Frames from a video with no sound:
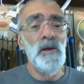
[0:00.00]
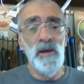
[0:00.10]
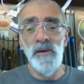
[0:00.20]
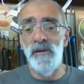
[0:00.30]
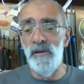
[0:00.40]

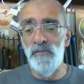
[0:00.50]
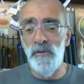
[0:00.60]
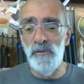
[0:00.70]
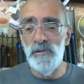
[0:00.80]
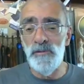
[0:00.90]
And if
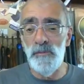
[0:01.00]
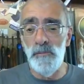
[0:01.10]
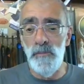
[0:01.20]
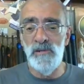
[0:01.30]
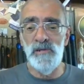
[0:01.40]
I should
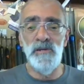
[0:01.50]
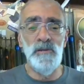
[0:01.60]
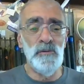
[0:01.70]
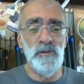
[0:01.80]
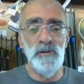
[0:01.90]
miss
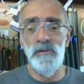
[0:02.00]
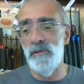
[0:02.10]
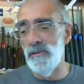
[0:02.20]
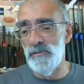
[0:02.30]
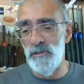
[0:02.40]
anybody
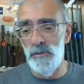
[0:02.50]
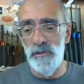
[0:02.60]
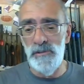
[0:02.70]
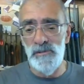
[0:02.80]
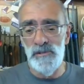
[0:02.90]
that
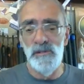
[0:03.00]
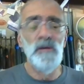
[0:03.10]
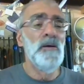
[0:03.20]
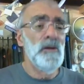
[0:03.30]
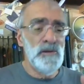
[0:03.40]
joins,
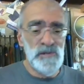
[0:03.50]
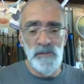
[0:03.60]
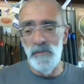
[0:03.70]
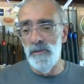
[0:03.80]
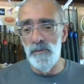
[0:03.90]

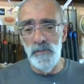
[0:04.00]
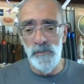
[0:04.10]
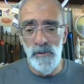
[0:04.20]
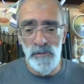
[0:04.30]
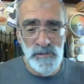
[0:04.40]
accept my humble
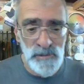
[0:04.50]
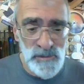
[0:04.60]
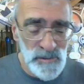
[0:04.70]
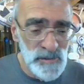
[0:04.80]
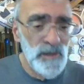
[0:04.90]
apologies.